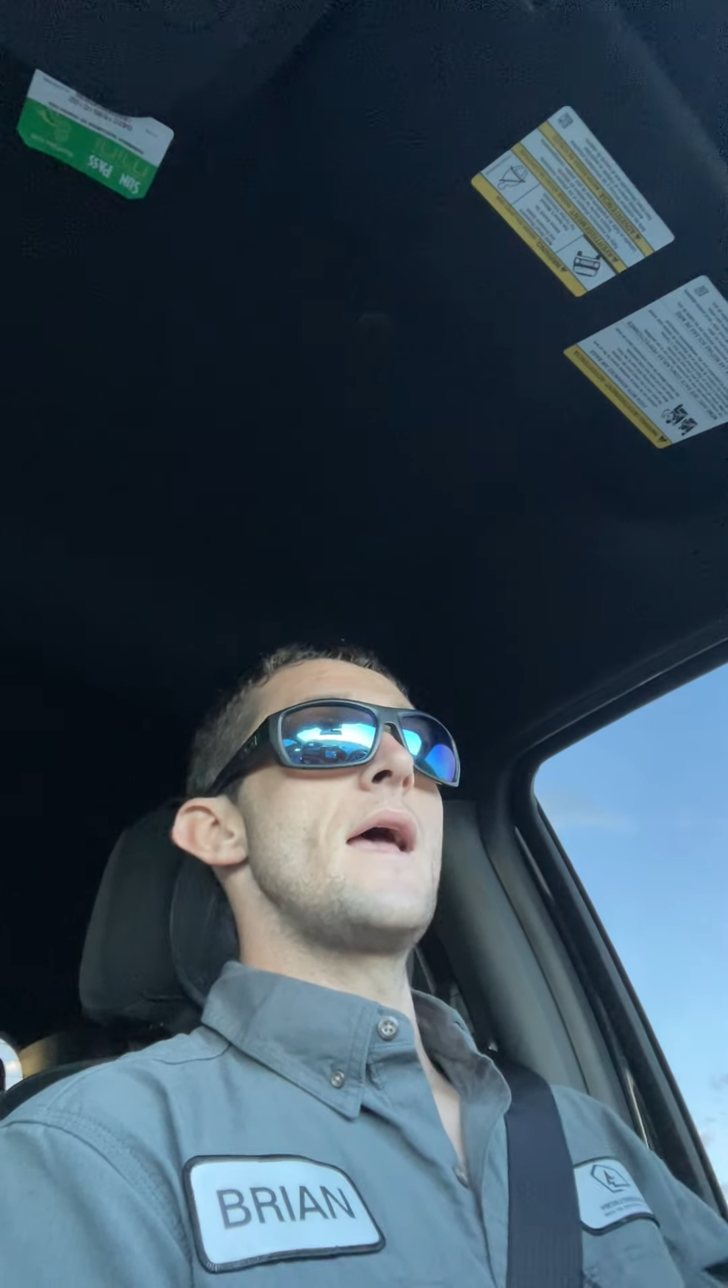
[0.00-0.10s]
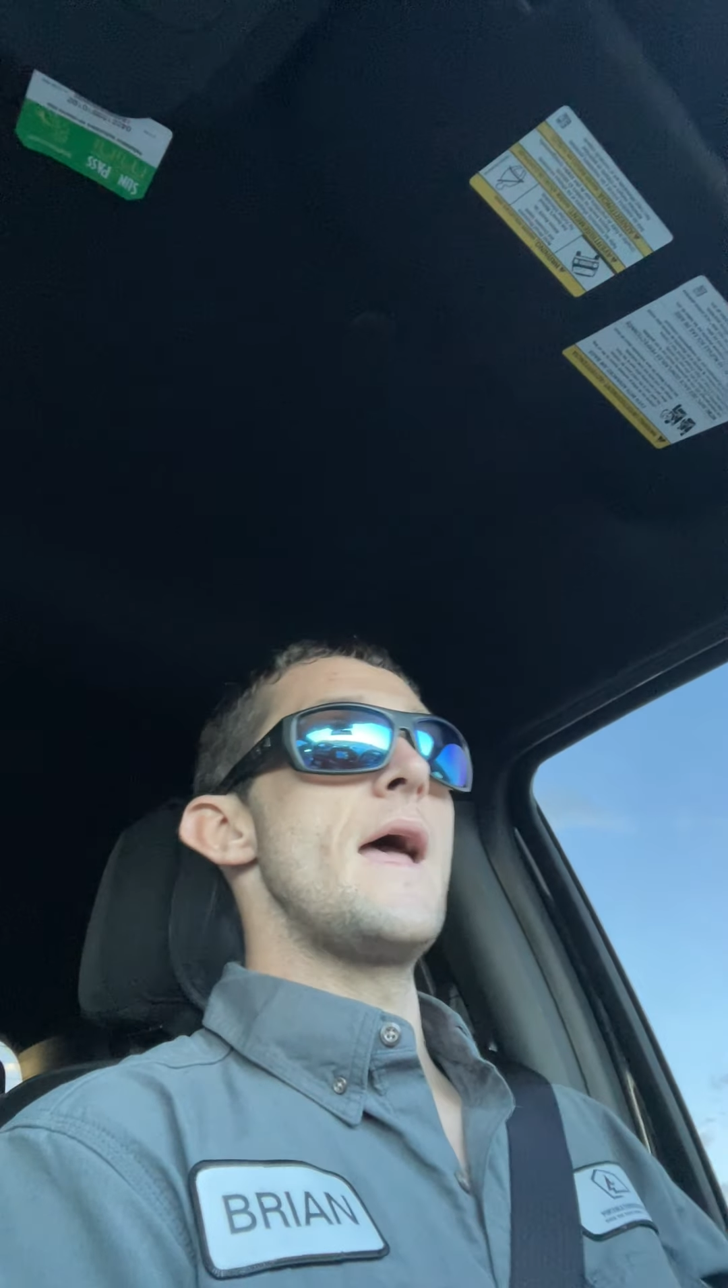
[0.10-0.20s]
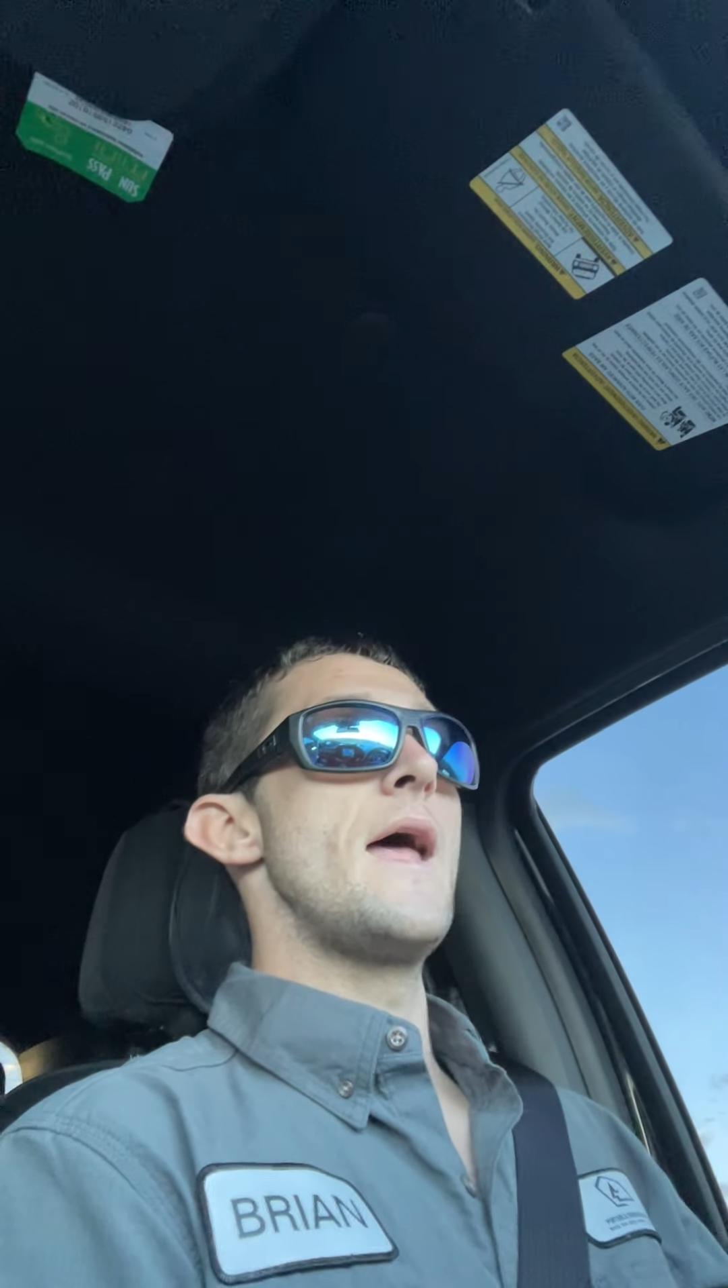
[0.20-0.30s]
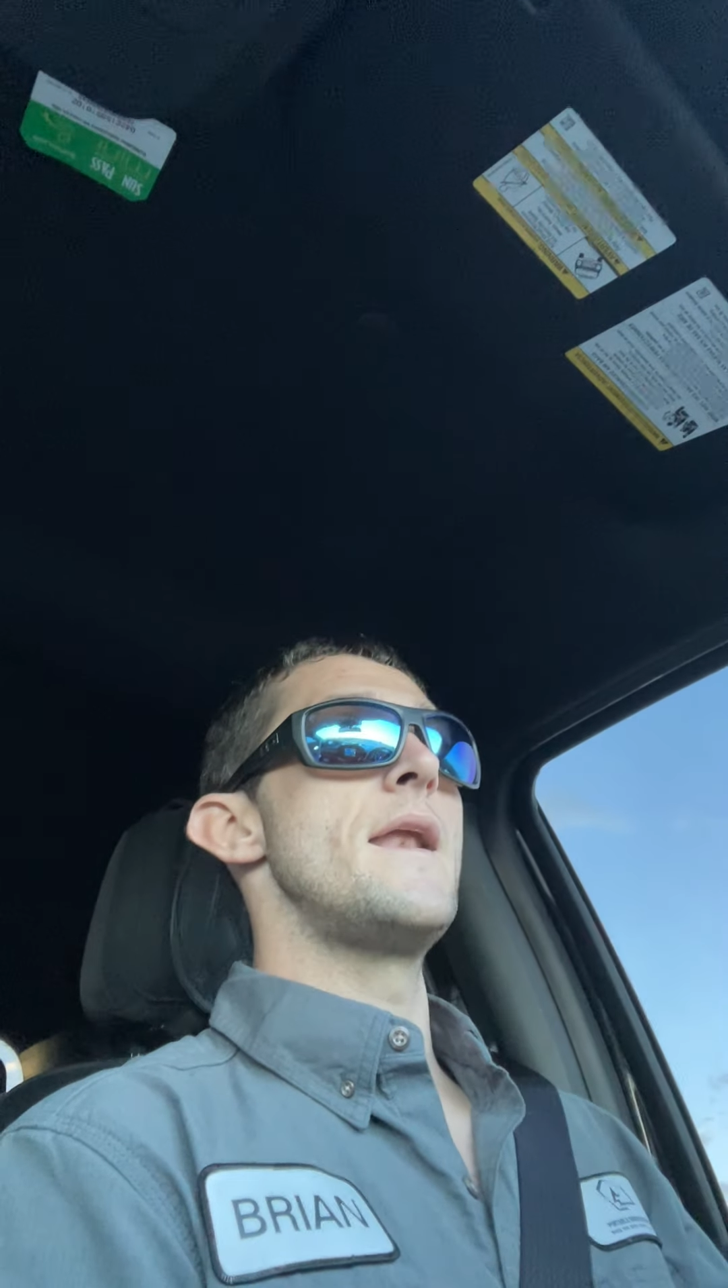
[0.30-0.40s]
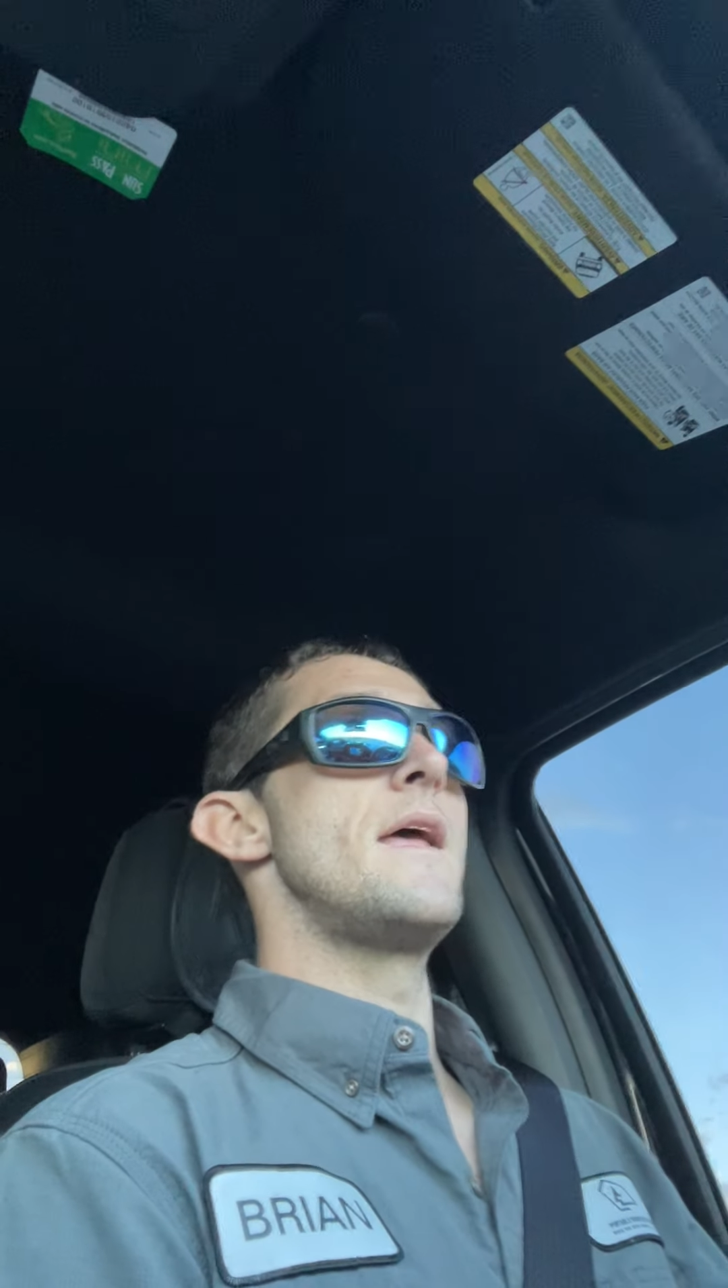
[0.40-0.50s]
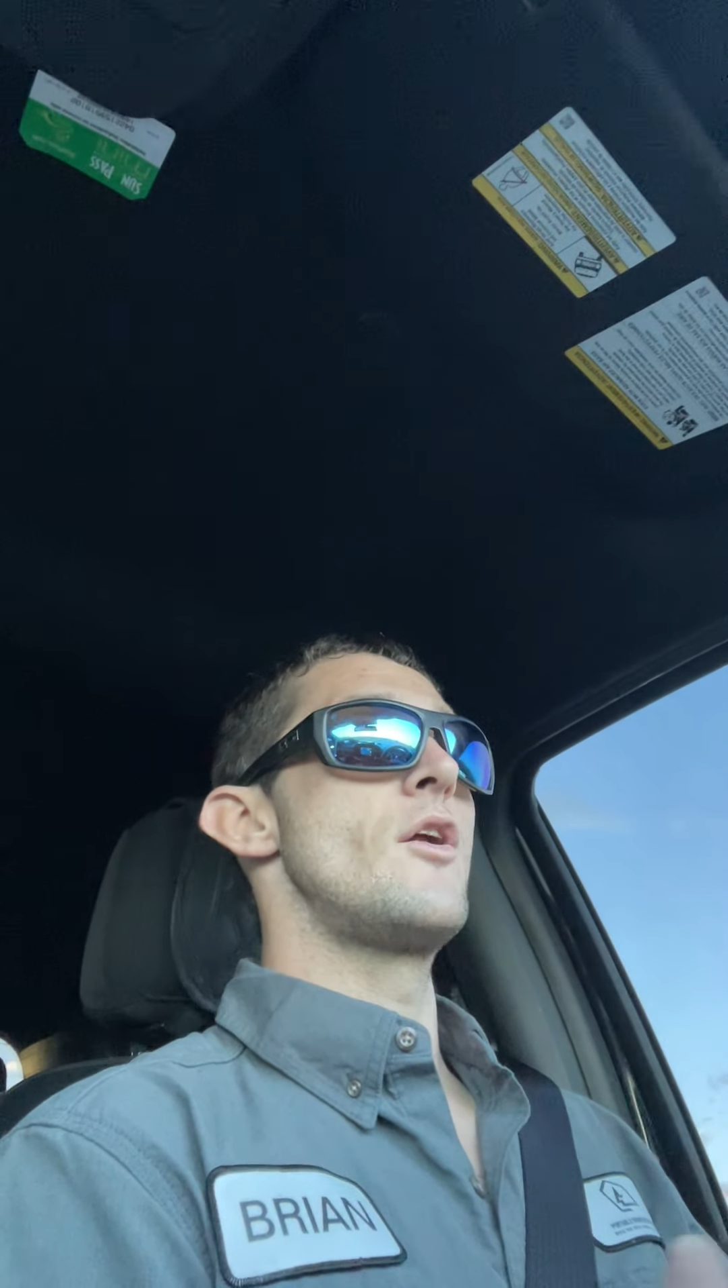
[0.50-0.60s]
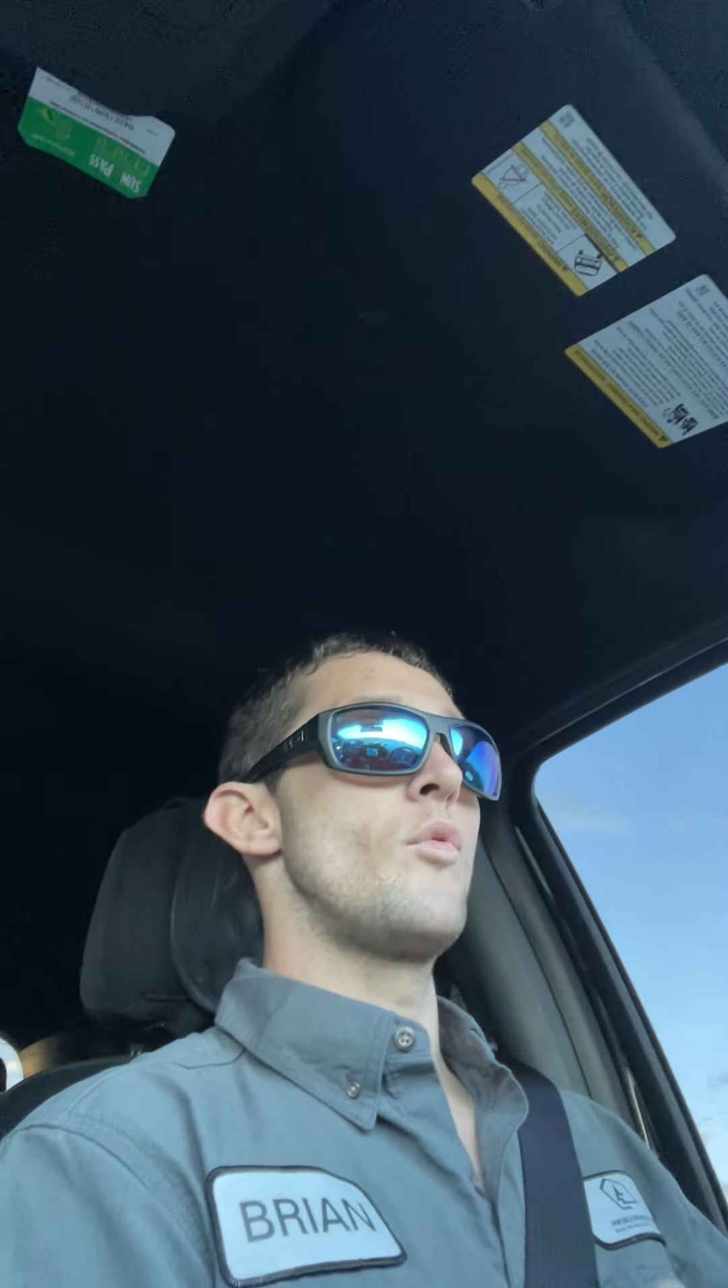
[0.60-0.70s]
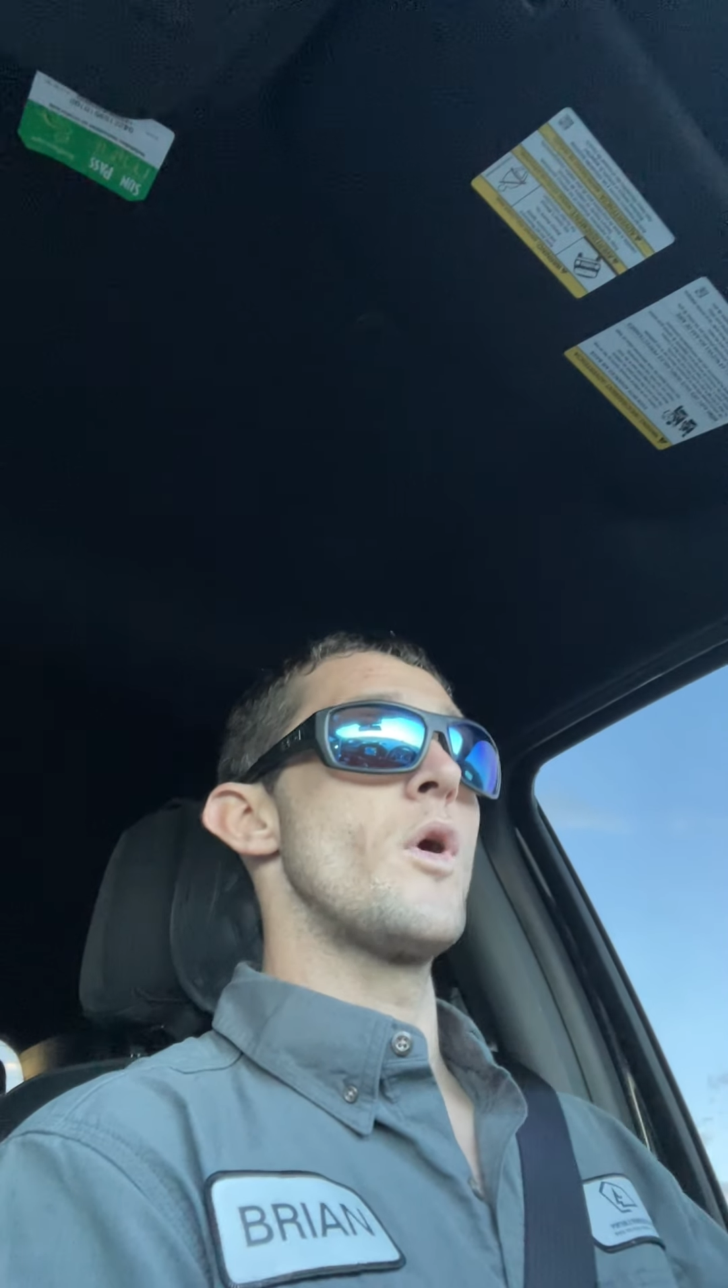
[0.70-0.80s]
and it'll